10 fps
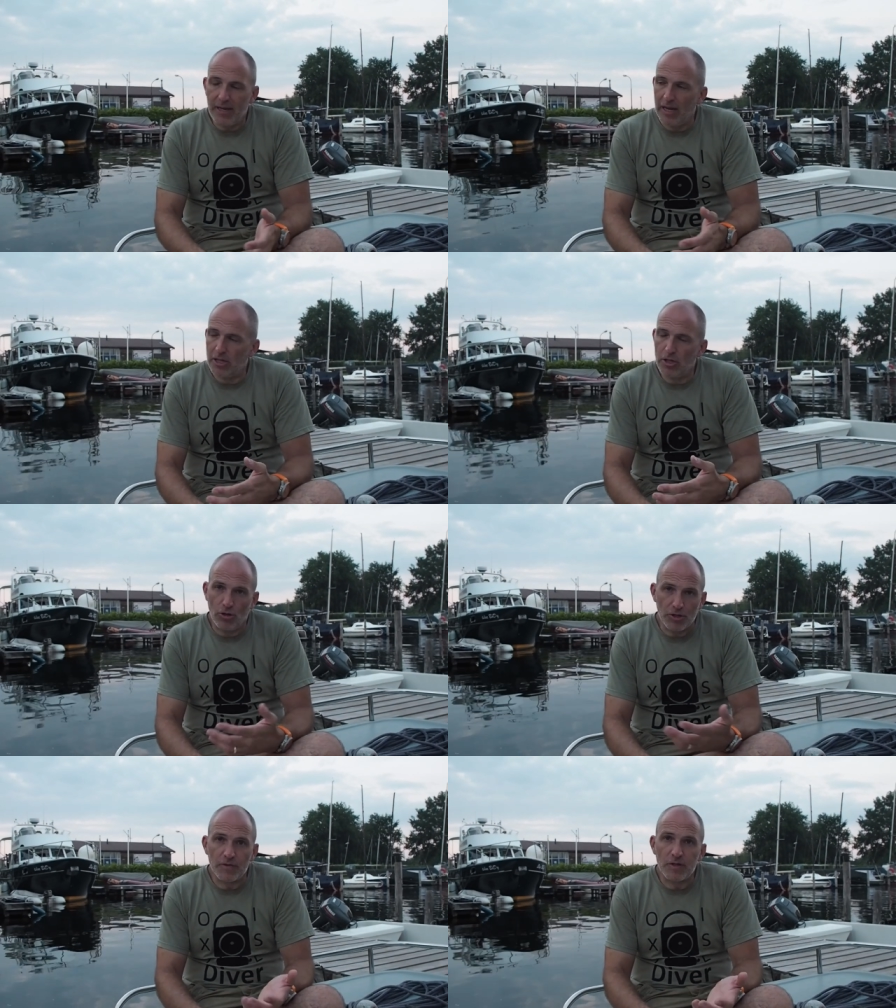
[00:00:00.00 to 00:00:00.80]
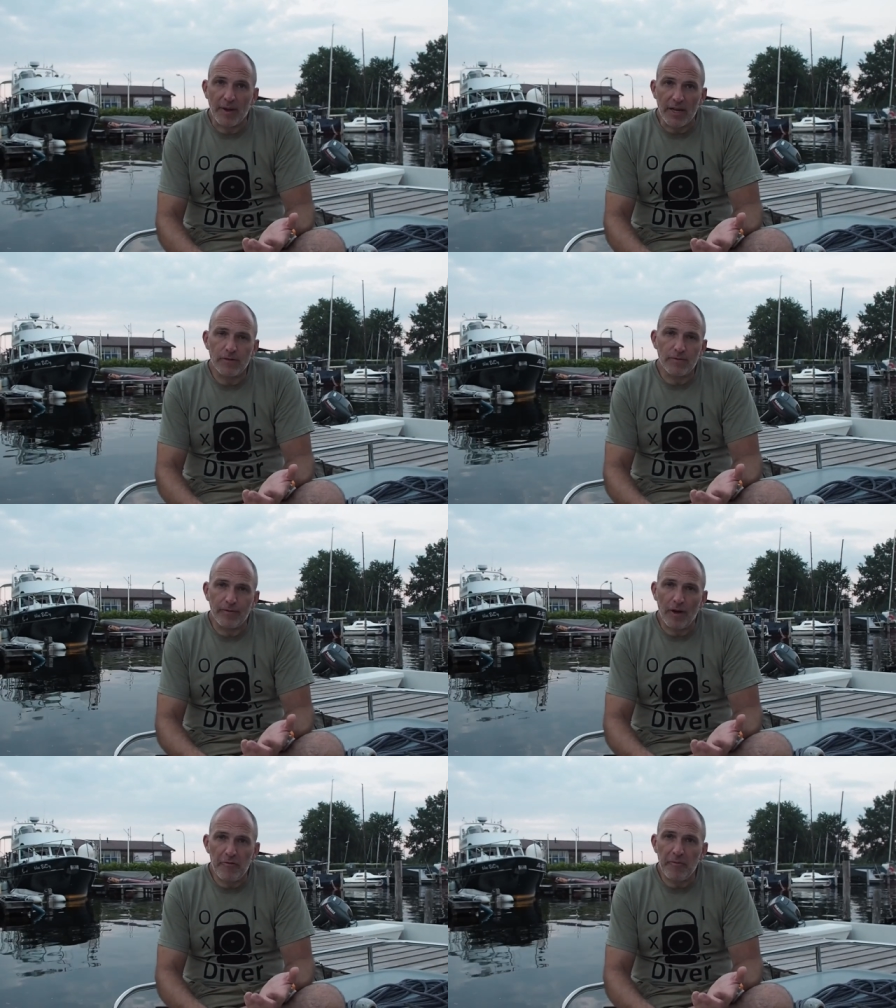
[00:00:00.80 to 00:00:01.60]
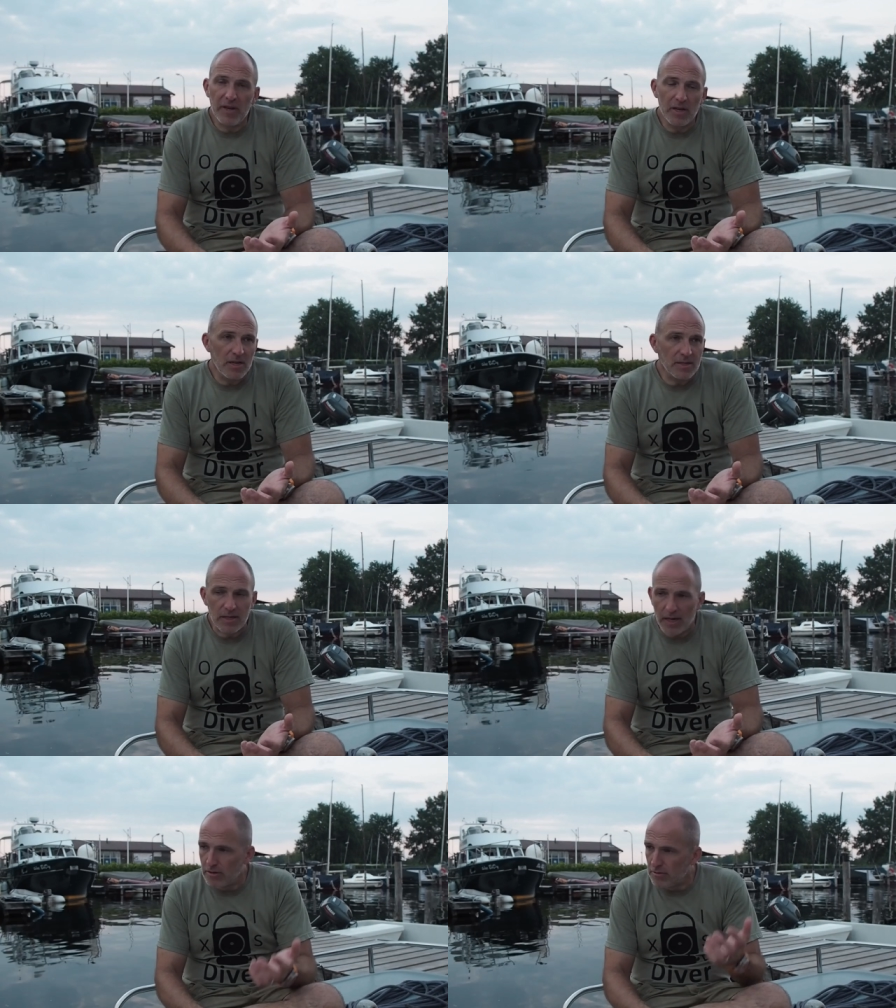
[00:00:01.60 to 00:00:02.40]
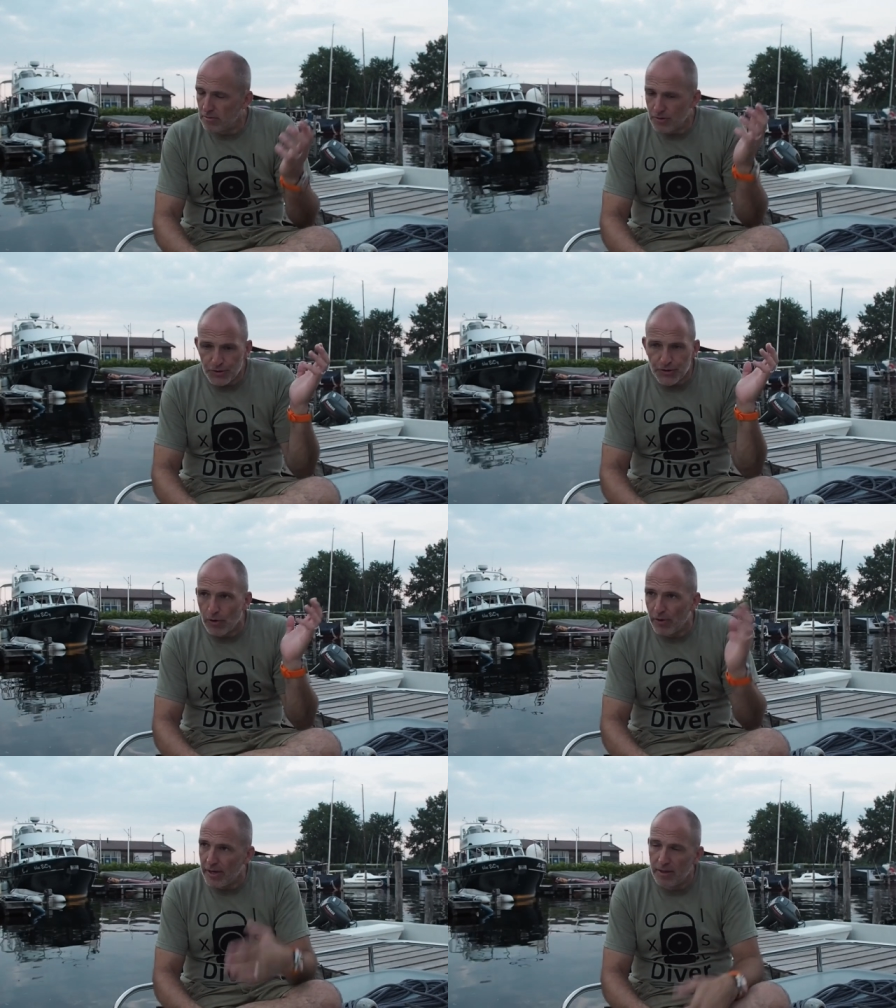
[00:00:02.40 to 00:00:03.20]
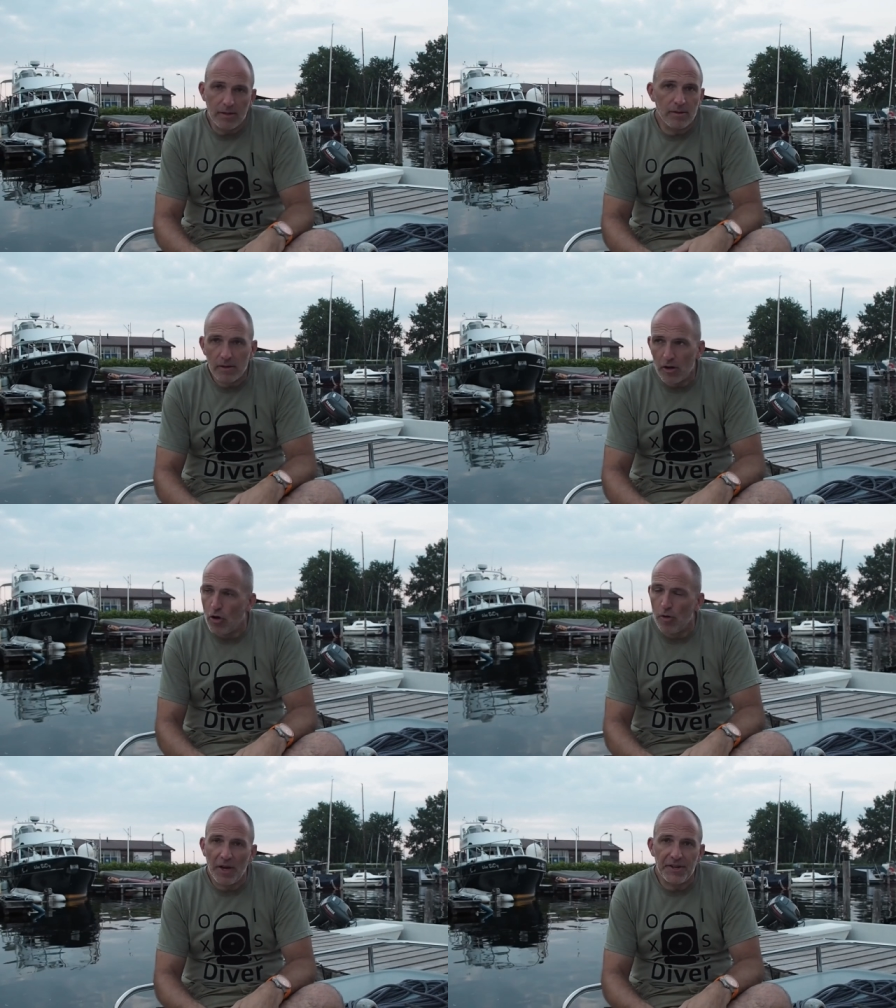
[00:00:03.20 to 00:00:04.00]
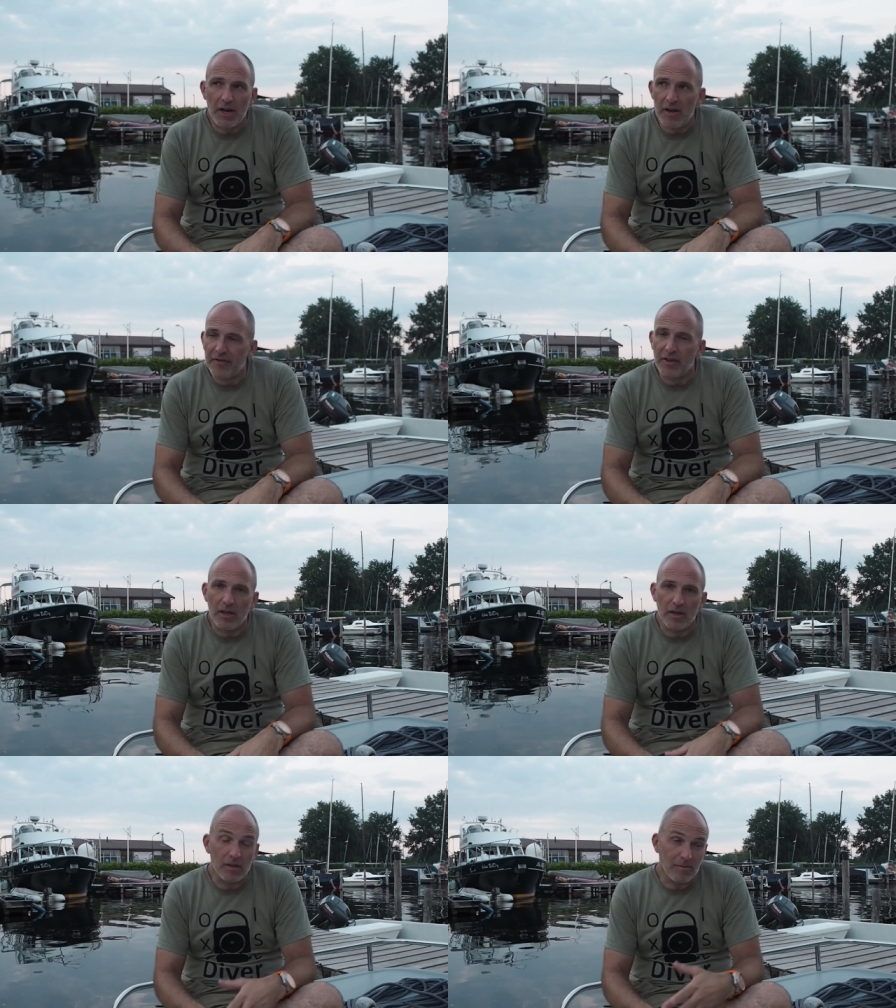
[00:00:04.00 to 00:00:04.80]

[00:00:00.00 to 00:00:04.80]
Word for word: It had tons of space for five meters. I could throw in all my dive gear.